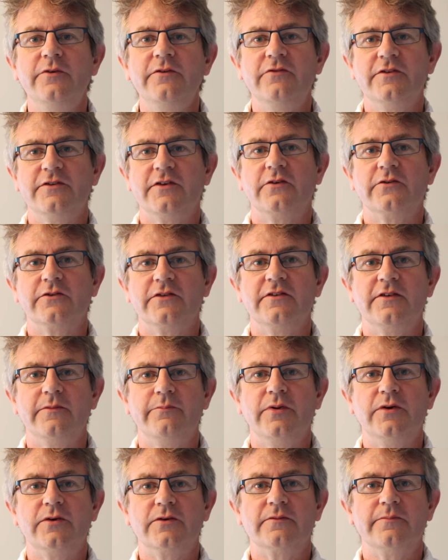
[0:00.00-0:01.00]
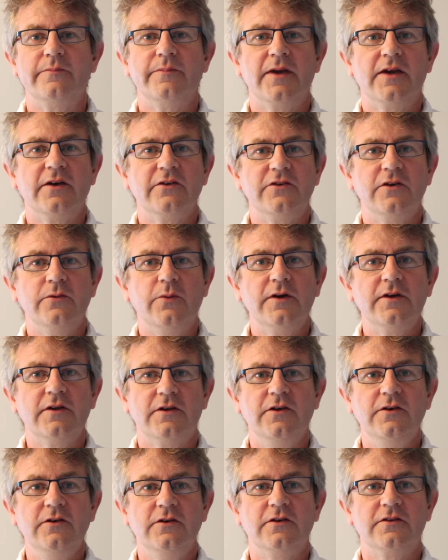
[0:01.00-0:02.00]
of results is important because you want
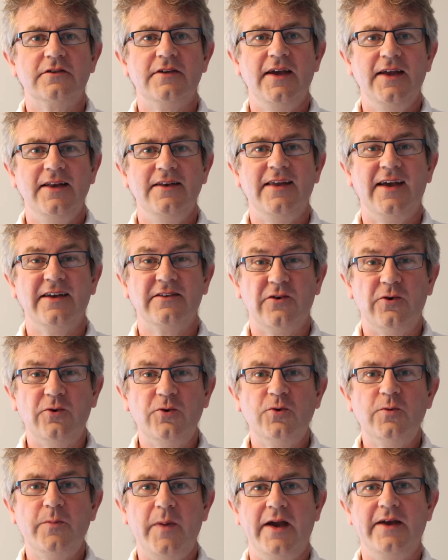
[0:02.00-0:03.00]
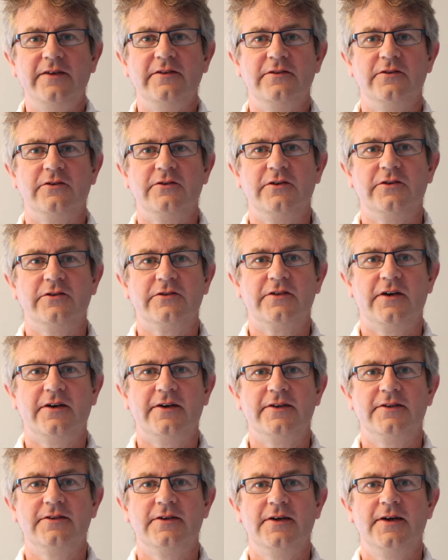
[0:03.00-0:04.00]
Google to index all pages on your
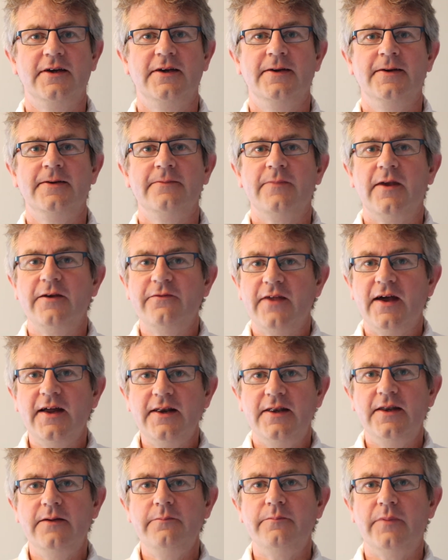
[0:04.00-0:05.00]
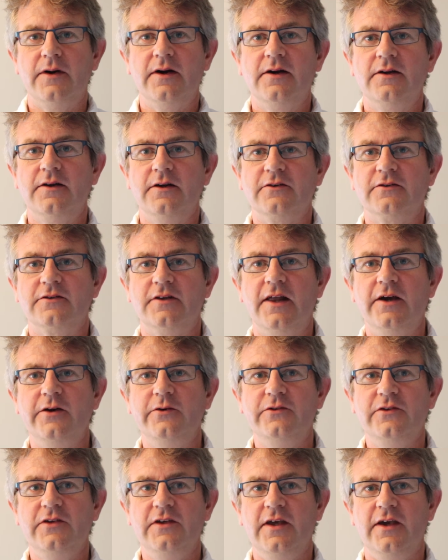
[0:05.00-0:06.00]
site. If that number looks
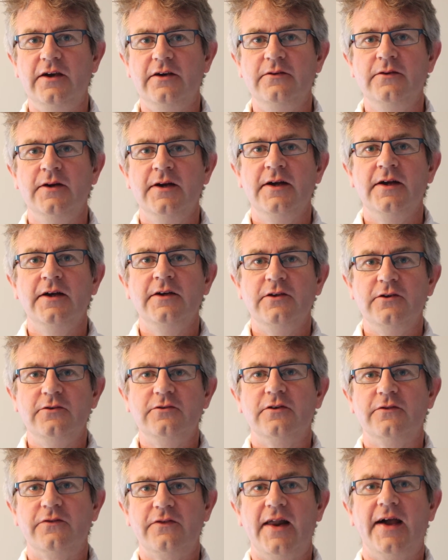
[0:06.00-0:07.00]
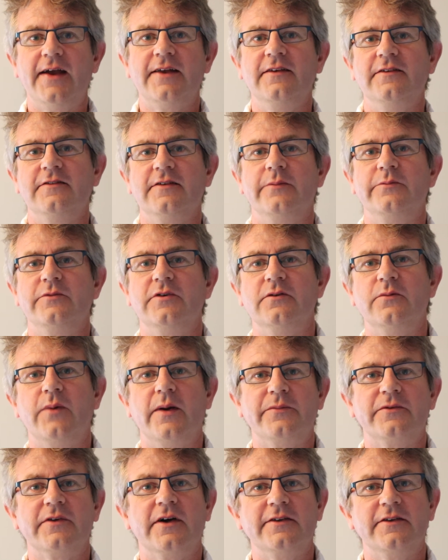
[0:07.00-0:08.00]
low to you, you should flag this up to your
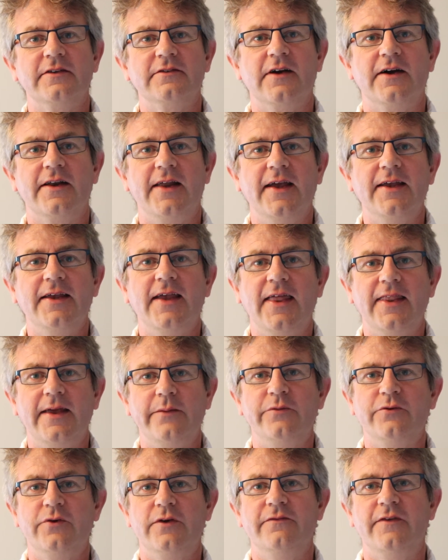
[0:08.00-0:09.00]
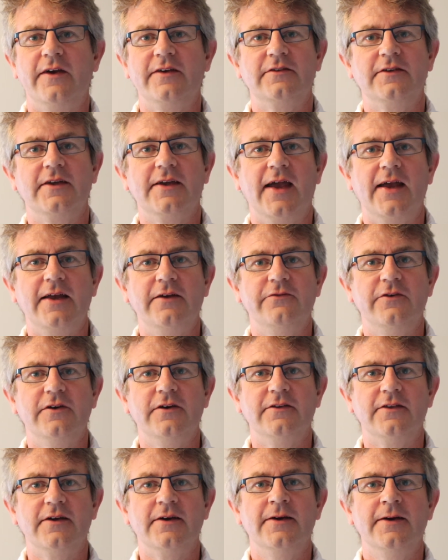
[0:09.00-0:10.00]
website designer and get them to investigate
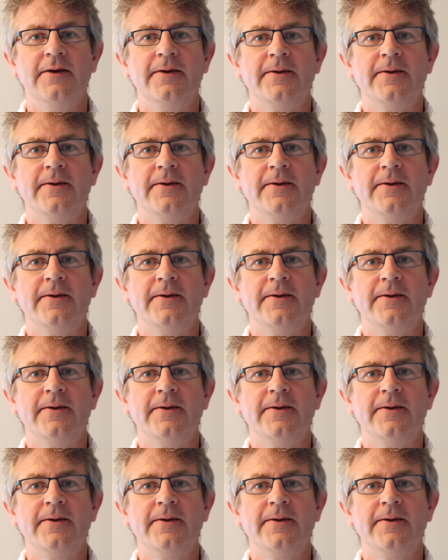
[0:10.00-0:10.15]
further.